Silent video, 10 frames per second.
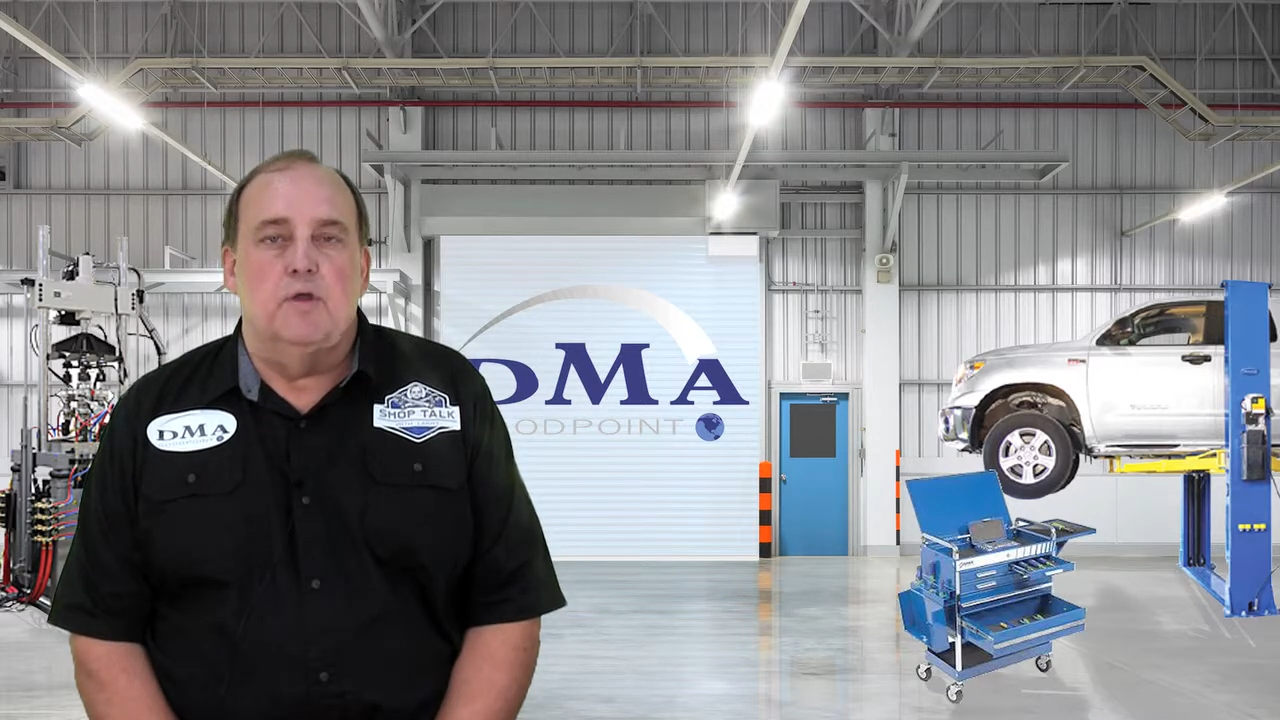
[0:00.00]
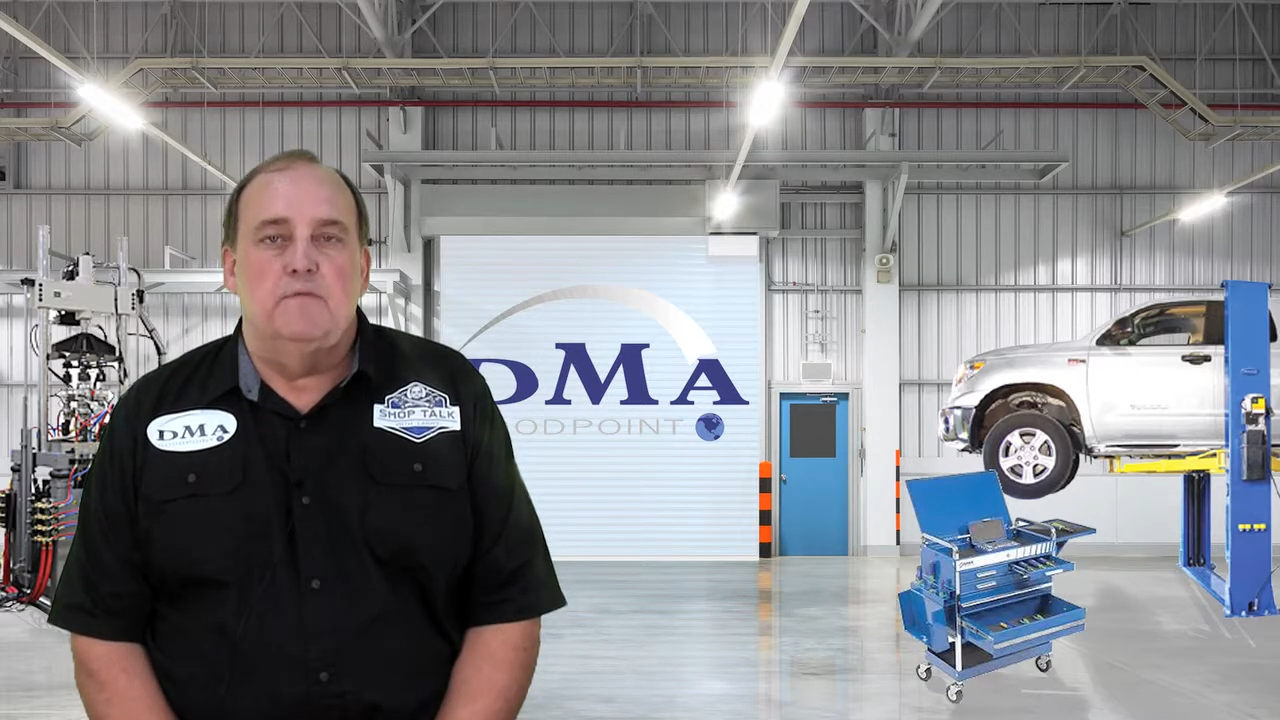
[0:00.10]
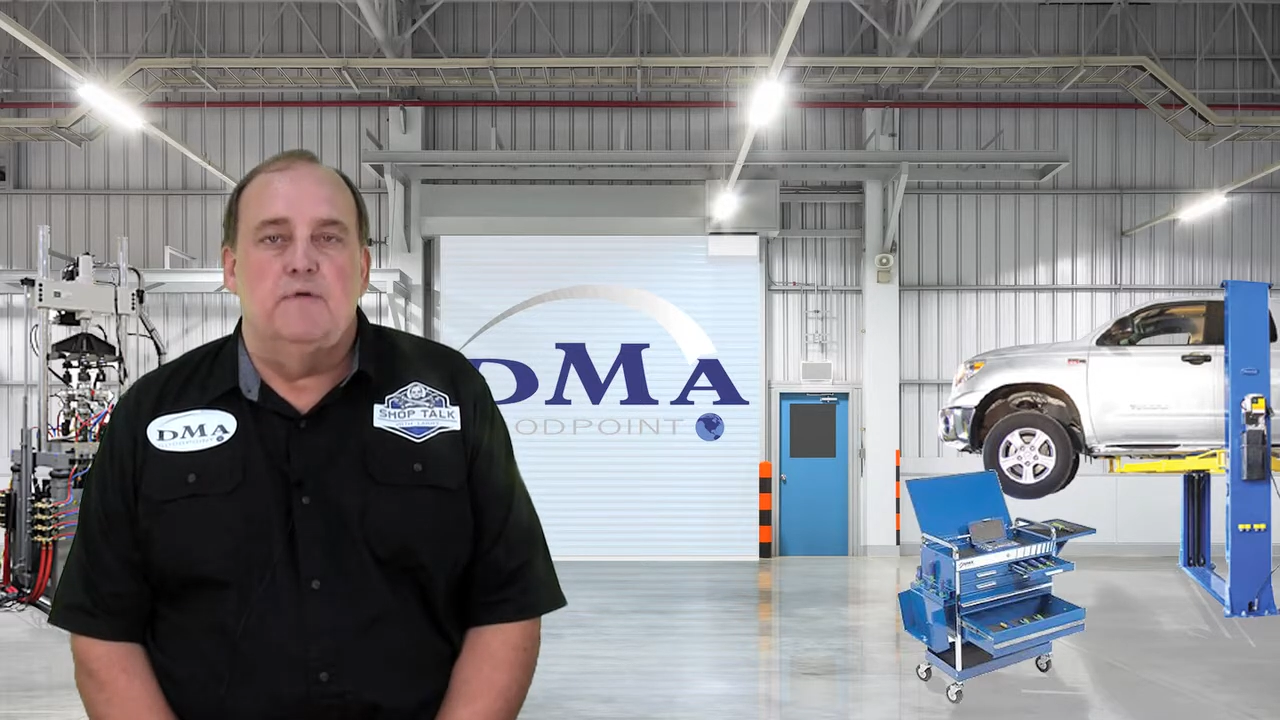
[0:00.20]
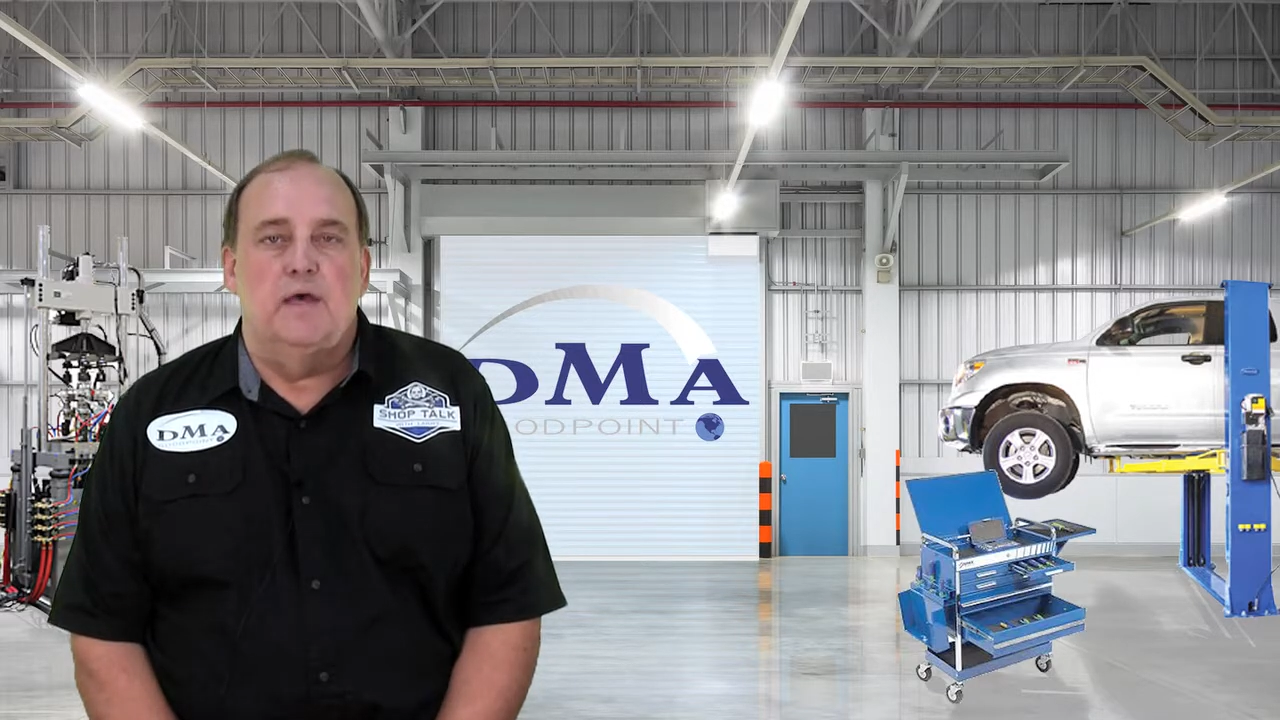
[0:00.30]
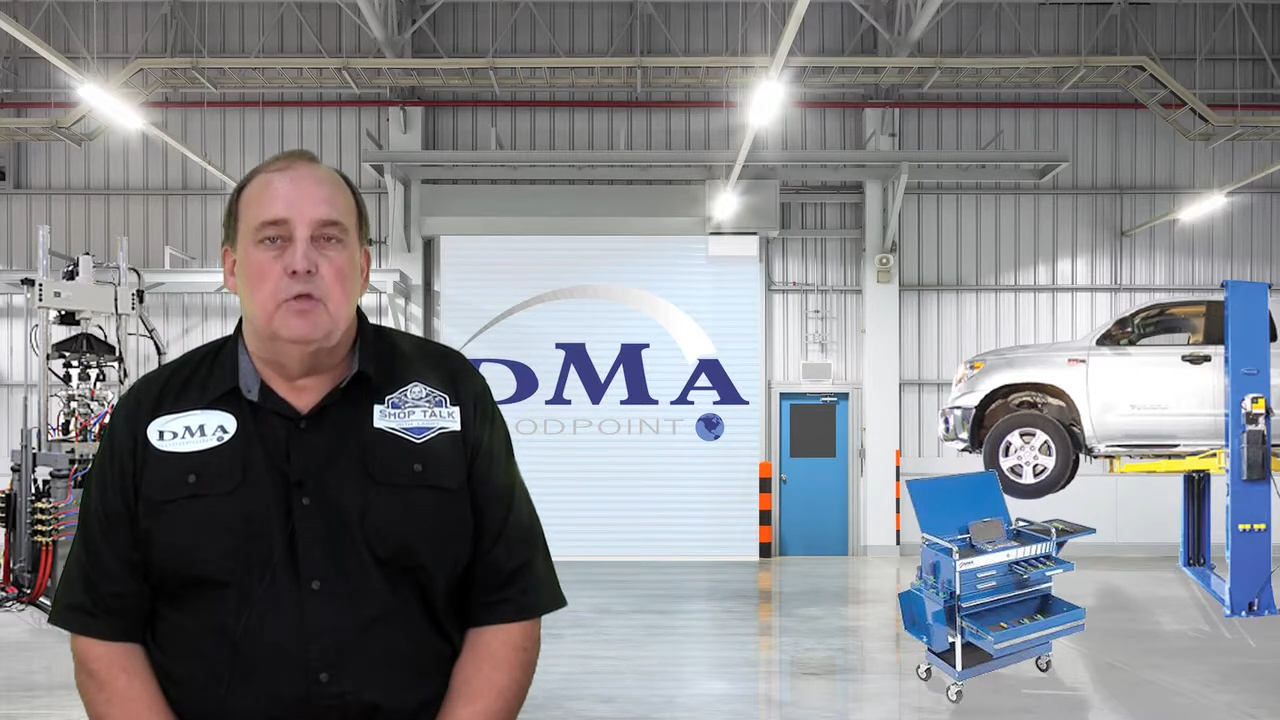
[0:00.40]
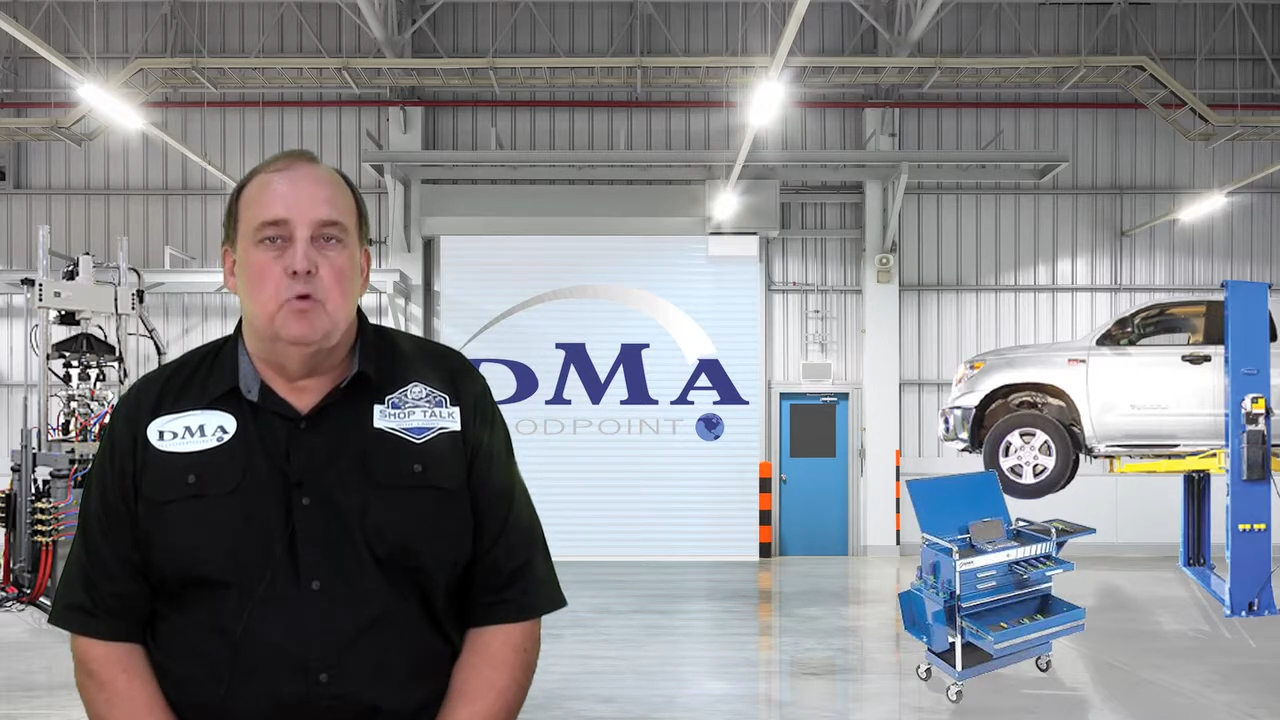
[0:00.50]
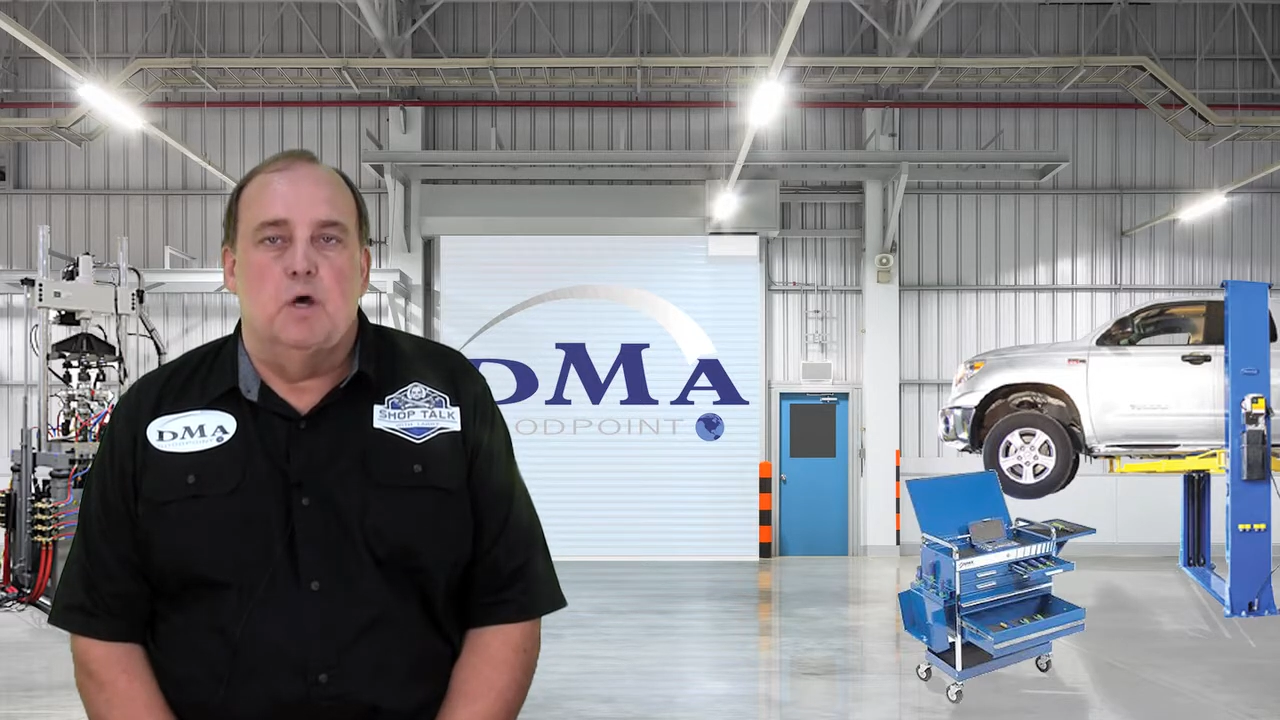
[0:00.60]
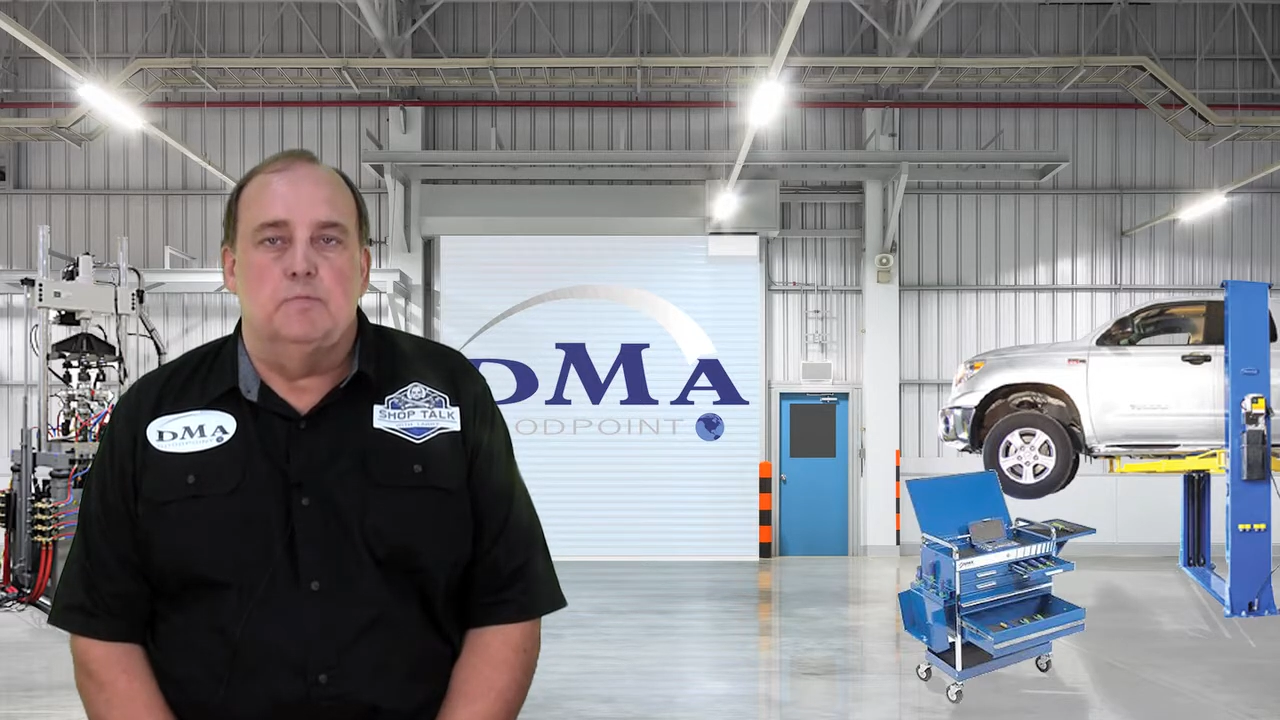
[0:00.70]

great value